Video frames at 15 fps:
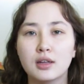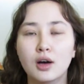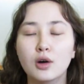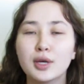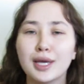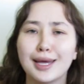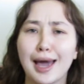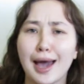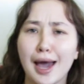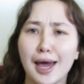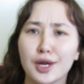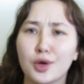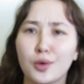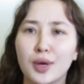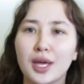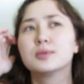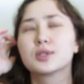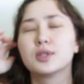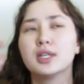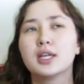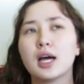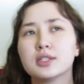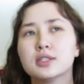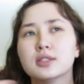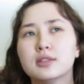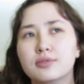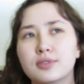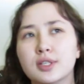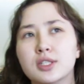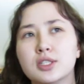Okay, adequate. So he catches the
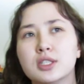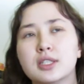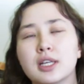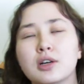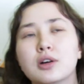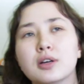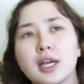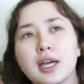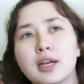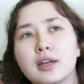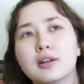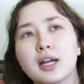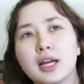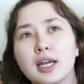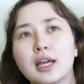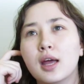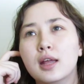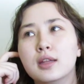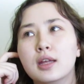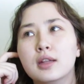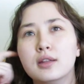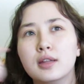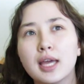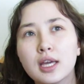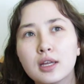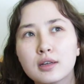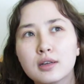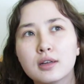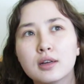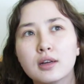fish. He's like, okay, great. And then
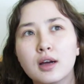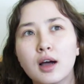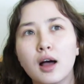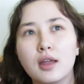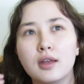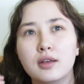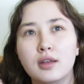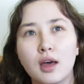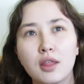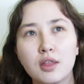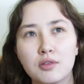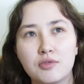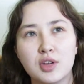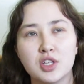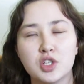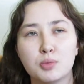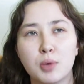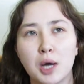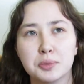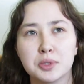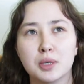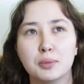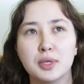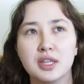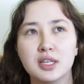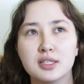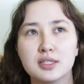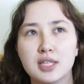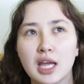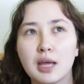later, another fish pops up in the
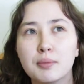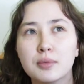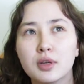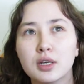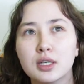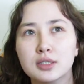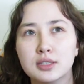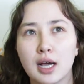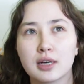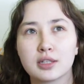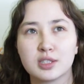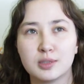same exact